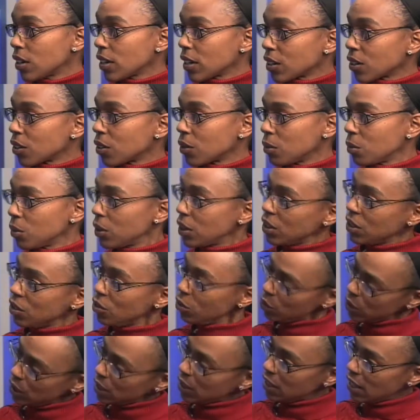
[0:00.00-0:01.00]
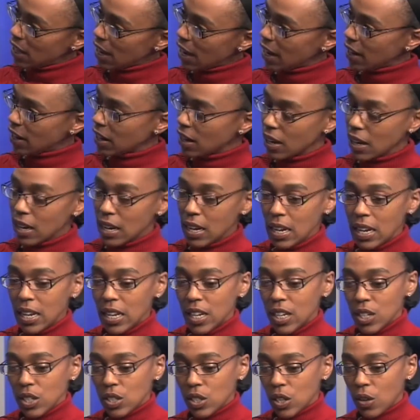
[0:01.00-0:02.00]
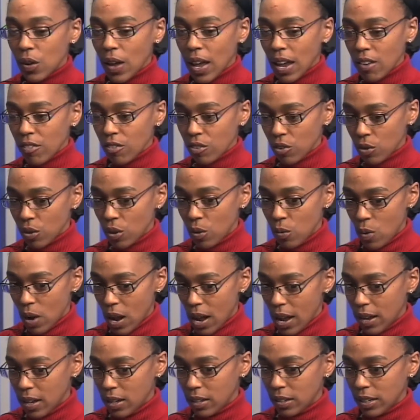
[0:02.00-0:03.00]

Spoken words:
or you did that? So after a while,